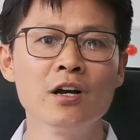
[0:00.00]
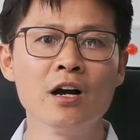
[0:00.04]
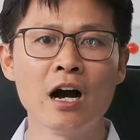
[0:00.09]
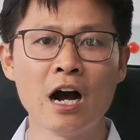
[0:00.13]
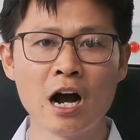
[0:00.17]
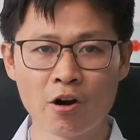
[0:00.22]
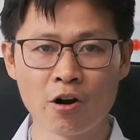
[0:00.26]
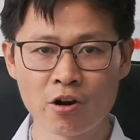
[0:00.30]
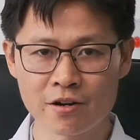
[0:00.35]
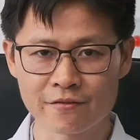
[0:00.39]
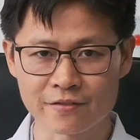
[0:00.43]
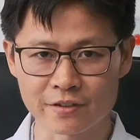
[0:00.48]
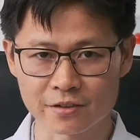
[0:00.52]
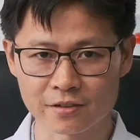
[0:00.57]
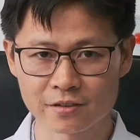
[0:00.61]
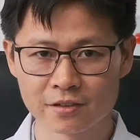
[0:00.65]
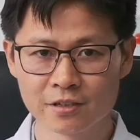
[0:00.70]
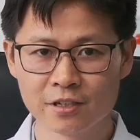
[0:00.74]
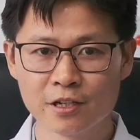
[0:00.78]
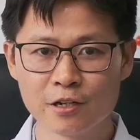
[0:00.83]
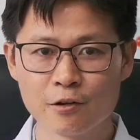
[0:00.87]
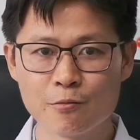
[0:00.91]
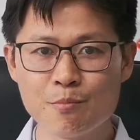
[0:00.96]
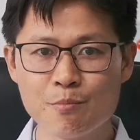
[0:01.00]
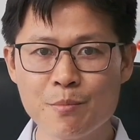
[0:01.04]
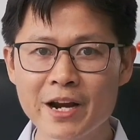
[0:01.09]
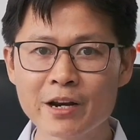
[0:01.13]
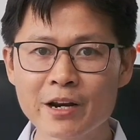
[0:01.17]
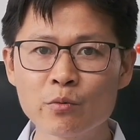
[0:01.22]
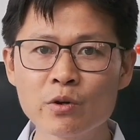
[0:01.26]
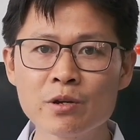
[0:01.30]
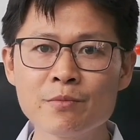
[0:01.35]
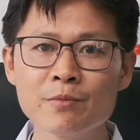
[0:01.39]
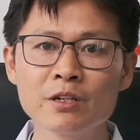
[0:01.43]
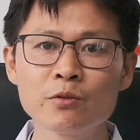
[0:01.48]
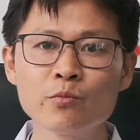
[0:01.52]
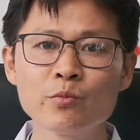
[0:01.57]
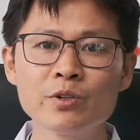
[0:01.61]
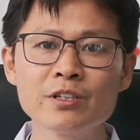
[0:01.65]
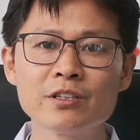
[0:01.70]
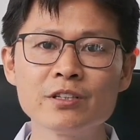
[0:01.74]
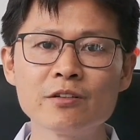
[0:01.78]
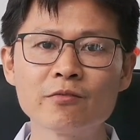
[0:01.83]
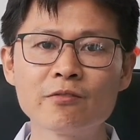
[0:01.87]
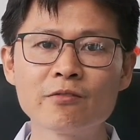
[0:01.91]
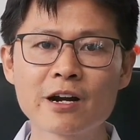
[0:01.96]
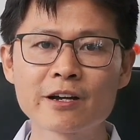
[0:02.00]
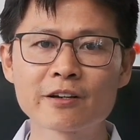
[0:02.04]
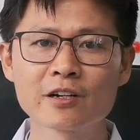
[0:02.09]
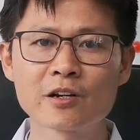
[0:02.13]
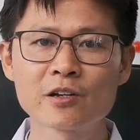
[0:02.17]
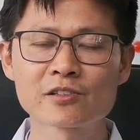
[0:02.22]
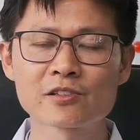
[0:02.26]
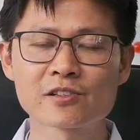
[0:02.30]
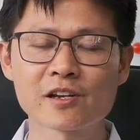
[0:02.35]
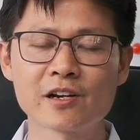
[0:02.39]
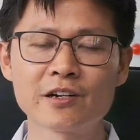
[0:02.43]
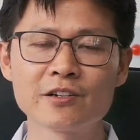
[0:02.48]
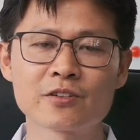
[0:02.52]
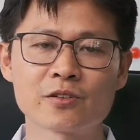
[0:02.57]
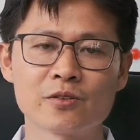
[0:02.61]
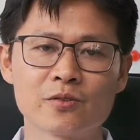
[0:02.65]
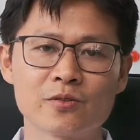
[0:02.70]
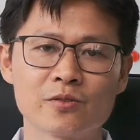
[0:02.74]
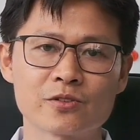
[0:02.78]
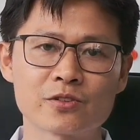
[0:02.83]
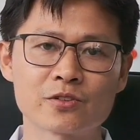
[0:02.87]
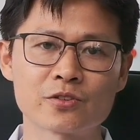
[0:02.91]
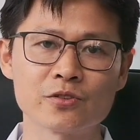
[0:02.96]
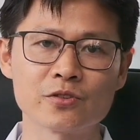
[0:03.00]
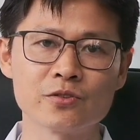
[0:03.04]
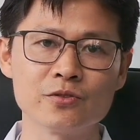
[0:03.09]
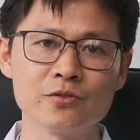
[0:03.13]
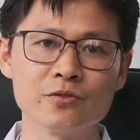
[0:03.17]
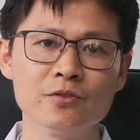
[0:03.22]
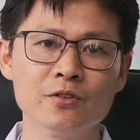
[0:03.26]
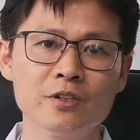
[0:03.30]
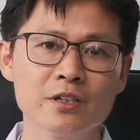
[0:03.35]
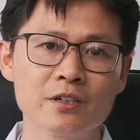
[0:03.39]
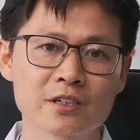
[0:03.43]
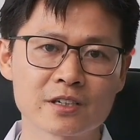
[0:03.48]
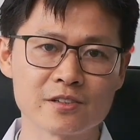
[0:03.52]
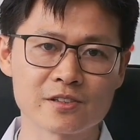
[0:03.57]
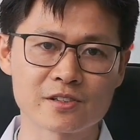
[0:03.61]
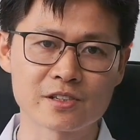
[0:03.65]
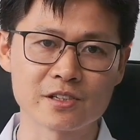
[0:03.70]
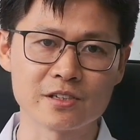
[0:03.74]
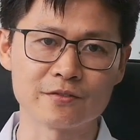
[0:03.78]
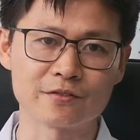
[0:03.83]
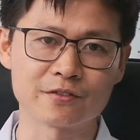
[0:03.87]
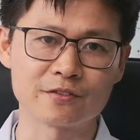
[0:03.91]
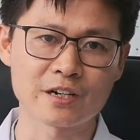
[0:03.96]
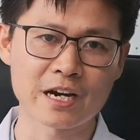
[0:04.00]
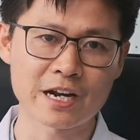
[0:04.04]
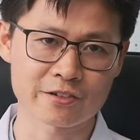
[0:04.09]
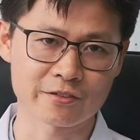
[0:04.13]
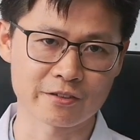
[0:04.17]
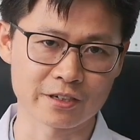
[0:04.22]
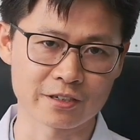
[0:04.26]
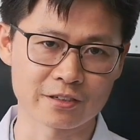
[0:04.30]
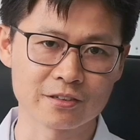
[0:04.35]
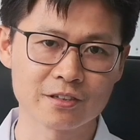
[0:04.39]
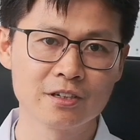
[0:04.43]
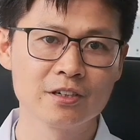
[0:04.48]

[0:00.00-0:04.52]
However, many women with irregular cycles do conceive naturally.